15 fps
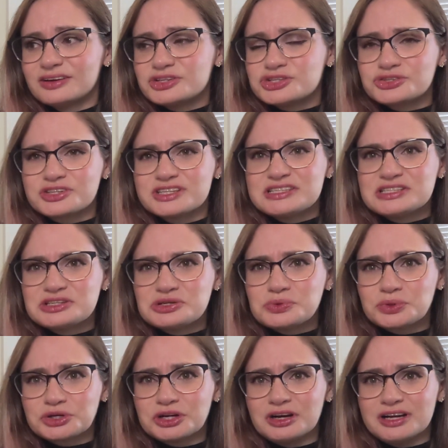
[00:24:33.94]
should continue
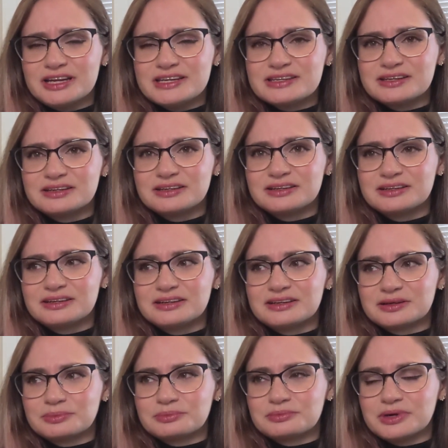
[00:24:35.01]
or not.
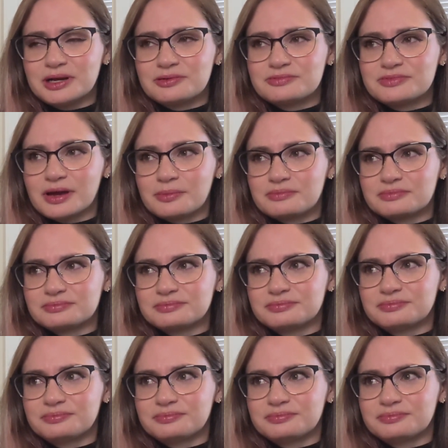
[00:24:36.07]
I